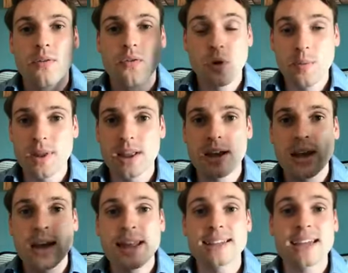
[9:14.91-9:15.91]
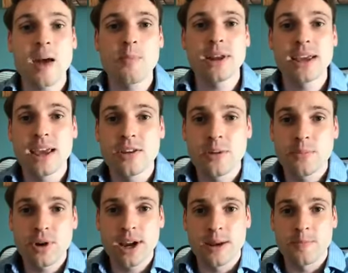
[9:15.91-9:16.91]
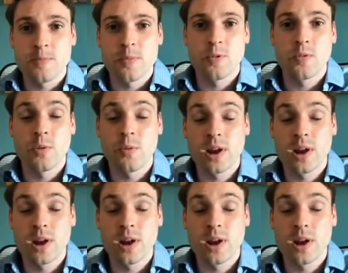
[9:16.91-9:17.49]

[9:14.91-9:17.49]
formula that's happening in your brain, right?